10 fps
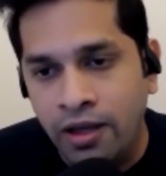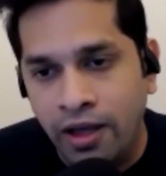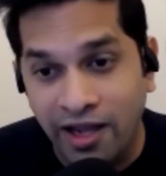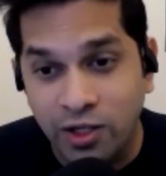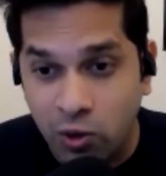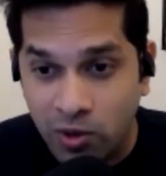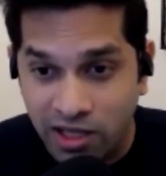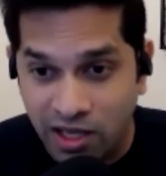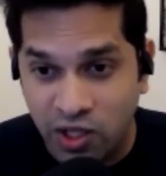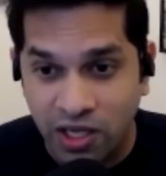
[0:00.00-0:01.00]
And slowly
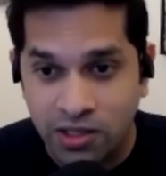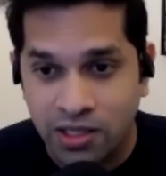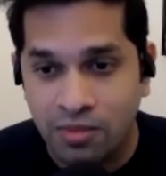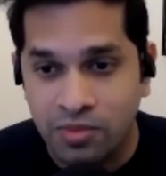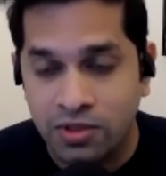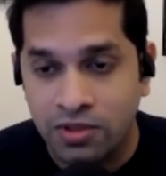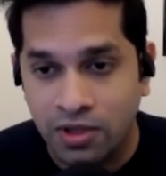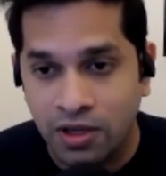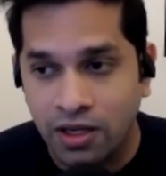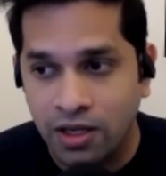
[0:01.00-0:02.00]
that change has happened.
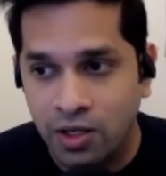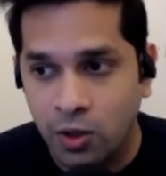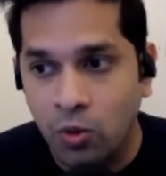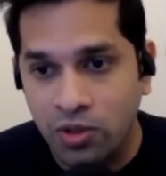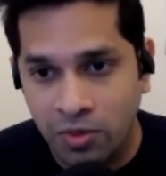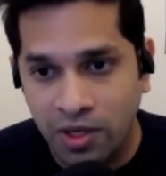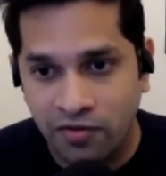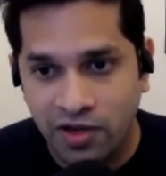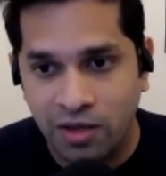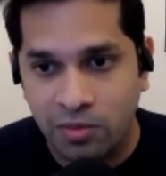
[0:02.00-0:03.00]
Over the period of
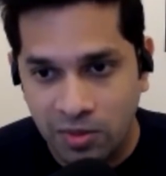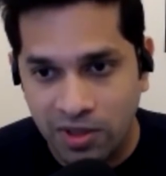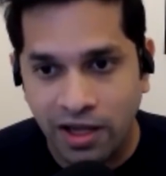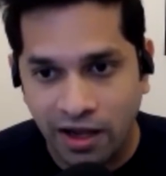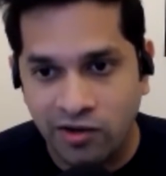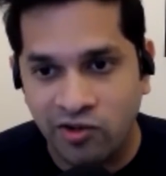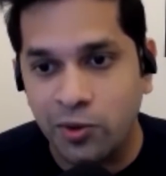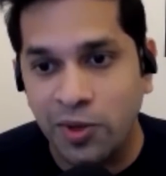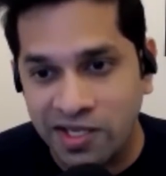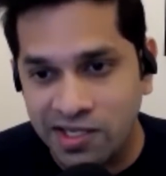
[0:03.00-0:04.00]
time, people are trying
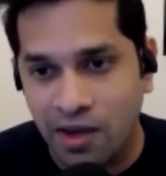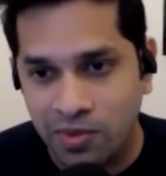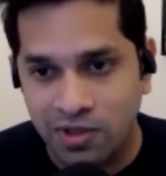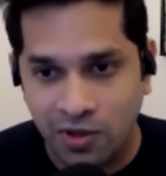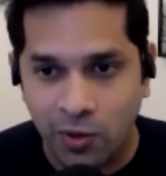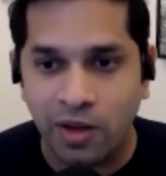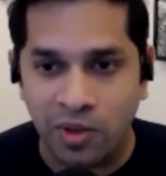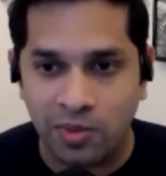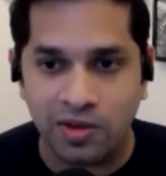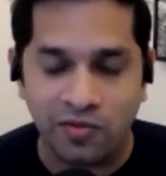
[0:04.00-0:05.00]
to accept, okay,
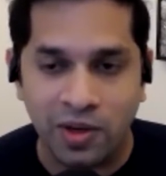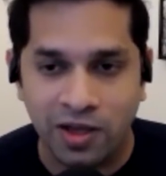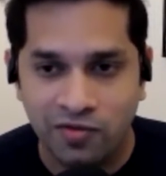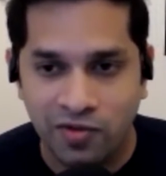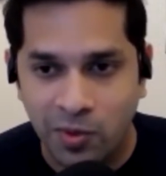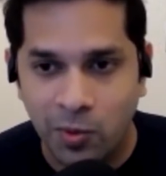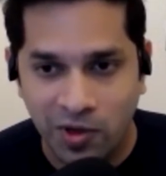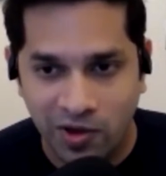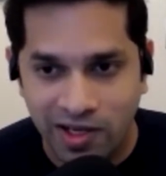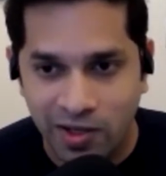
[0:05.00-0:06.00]
people working from remote
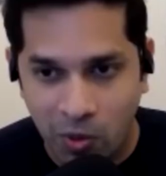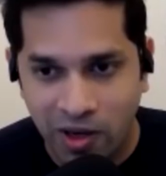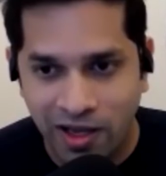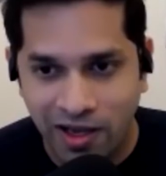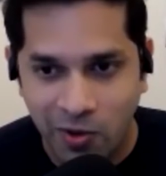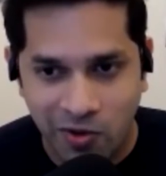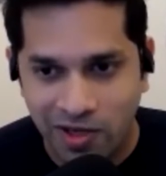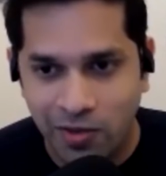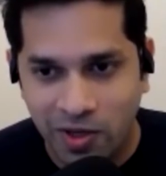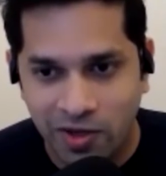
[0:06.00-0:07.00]
are really working and not
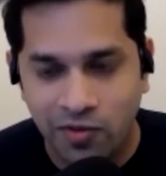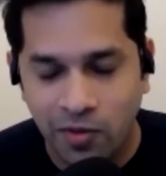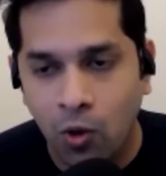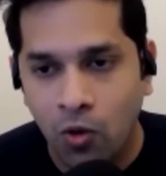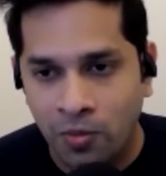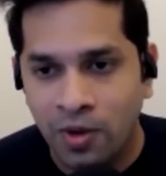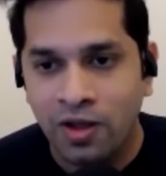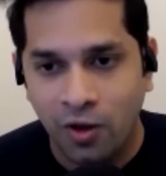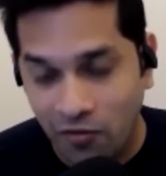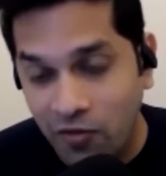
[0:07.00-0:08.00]
really working from home
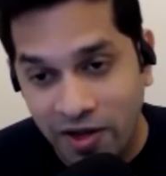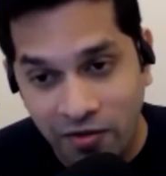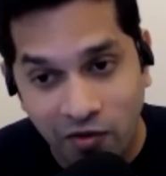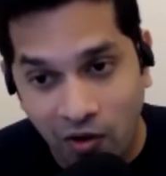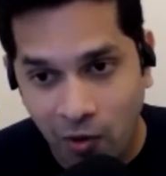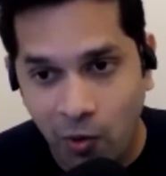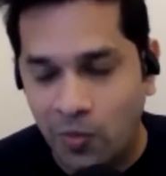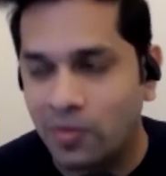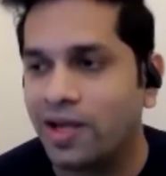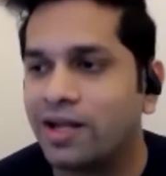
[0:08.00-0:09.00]
or working for home, right?